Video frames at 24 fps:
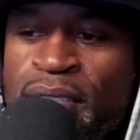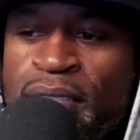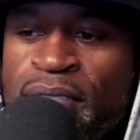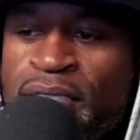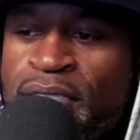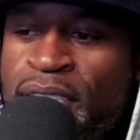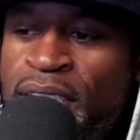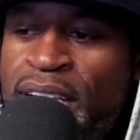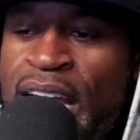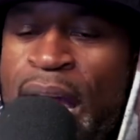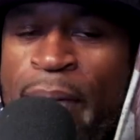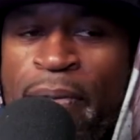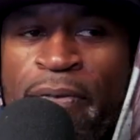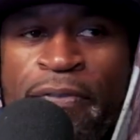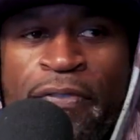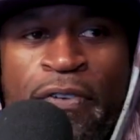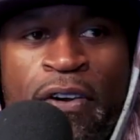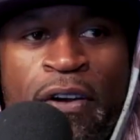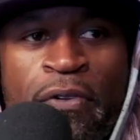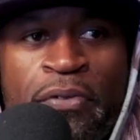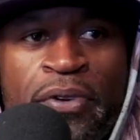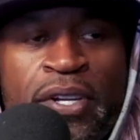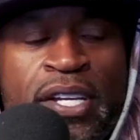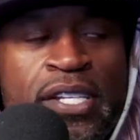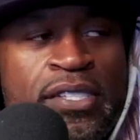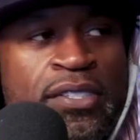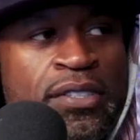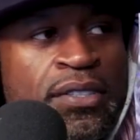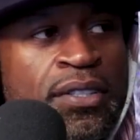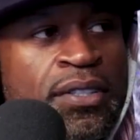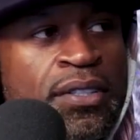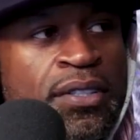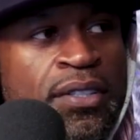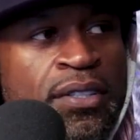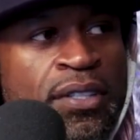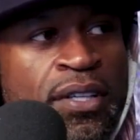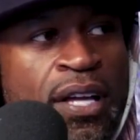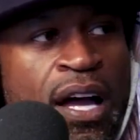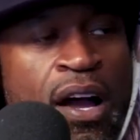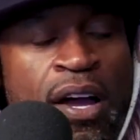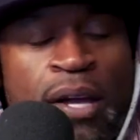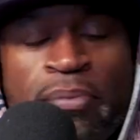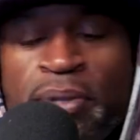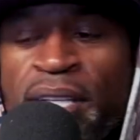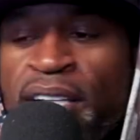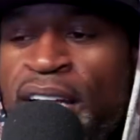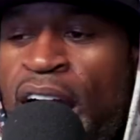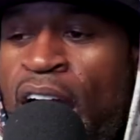shit happened for a reason. I
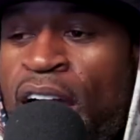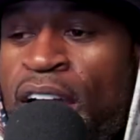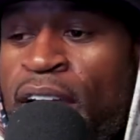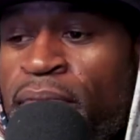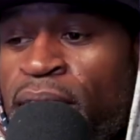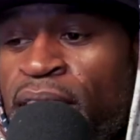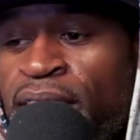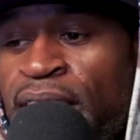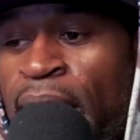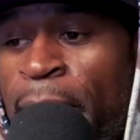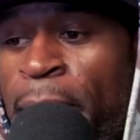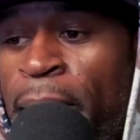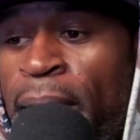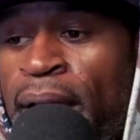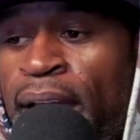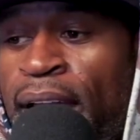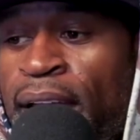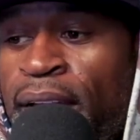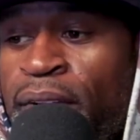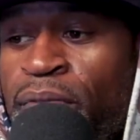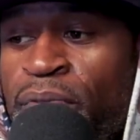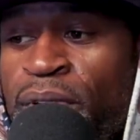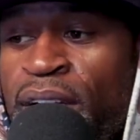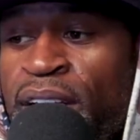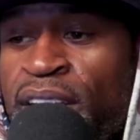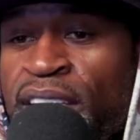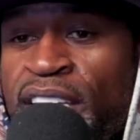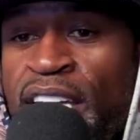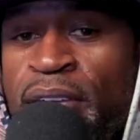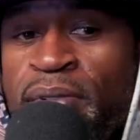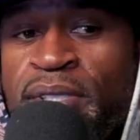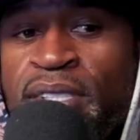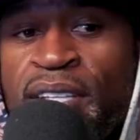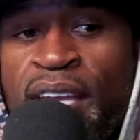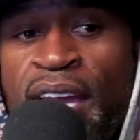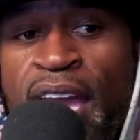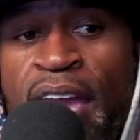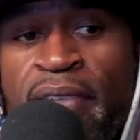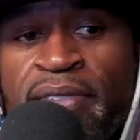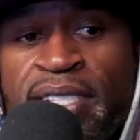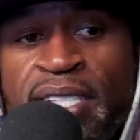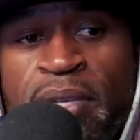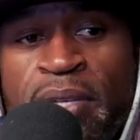don't even think they played, really gave